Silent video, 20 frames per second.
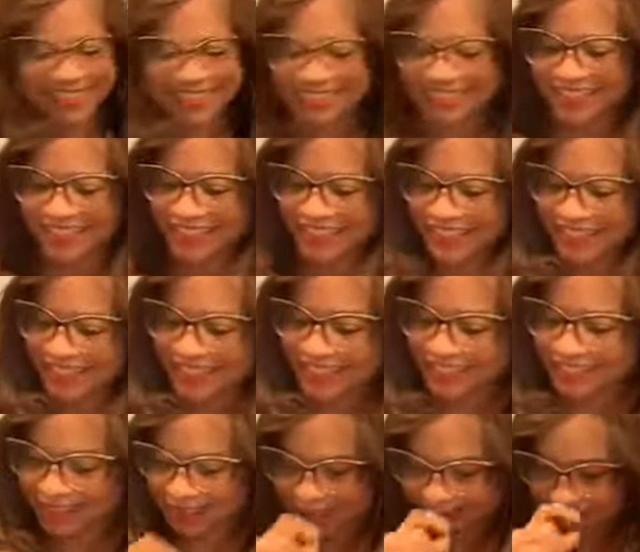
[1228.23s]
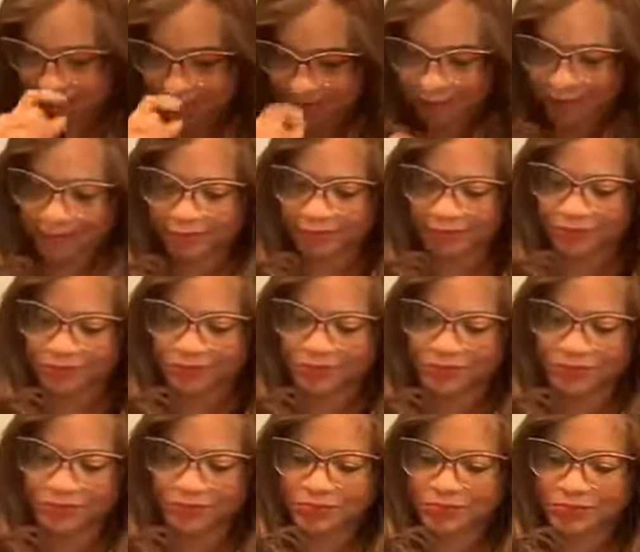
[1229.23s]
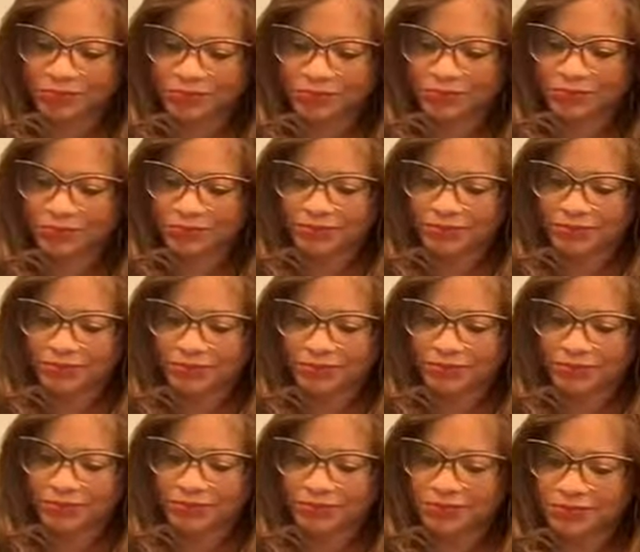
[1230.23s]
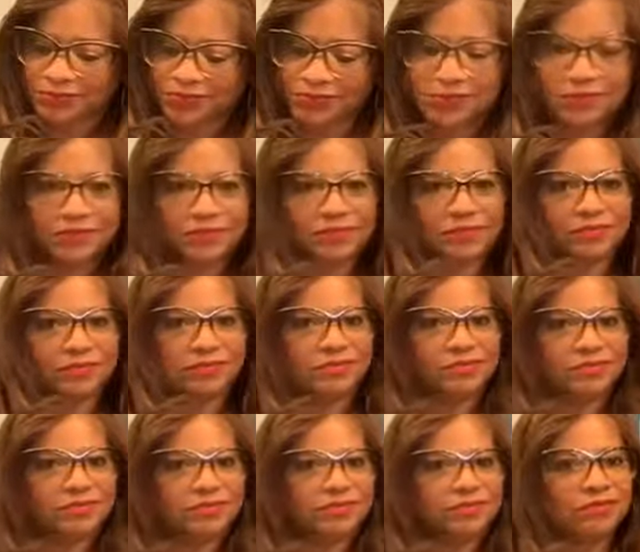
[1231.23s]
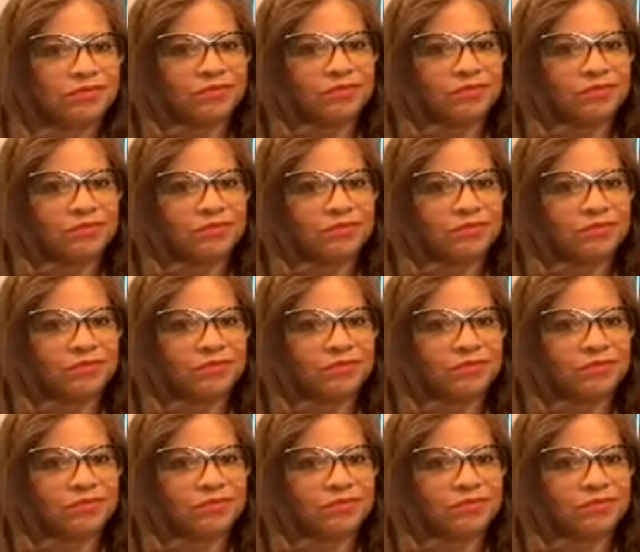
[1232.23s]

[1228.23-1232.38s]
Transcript: The person shown says nothing.